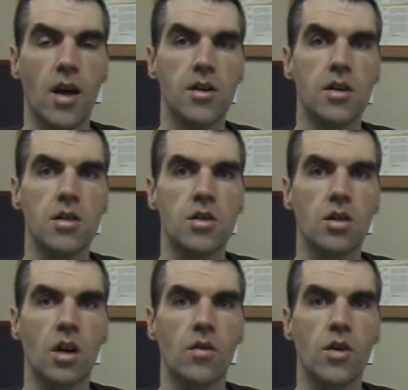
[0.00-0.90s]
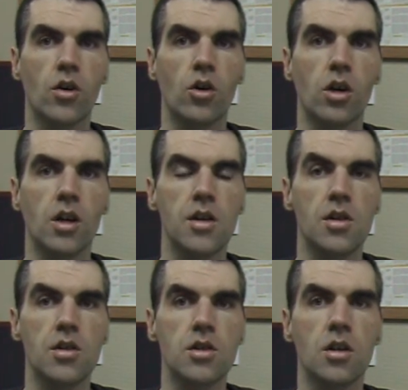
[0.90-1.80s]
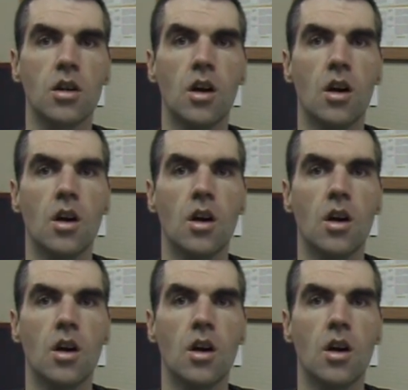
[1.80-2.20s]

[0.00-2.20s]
head teacher of your organization